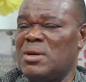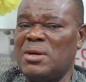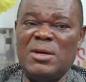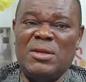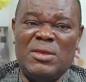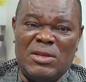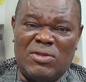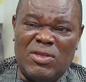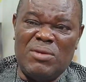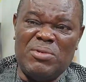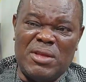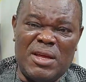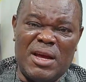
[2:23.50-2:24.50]
The team
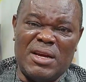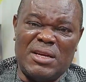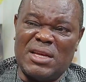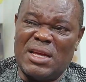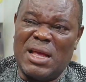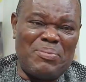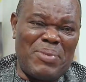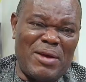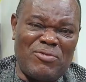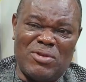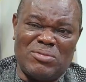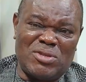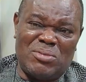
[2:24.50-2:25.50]
inherited, apart
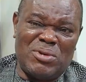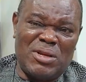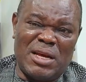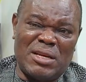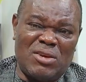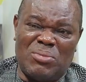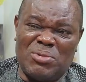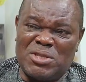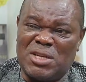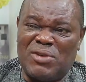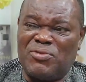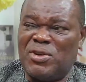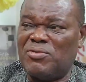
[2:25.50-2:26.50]
from someone like the Commissioner
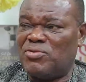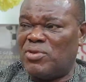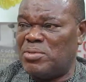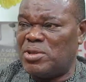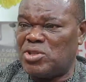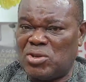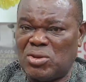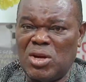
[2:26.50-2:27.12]
for Information,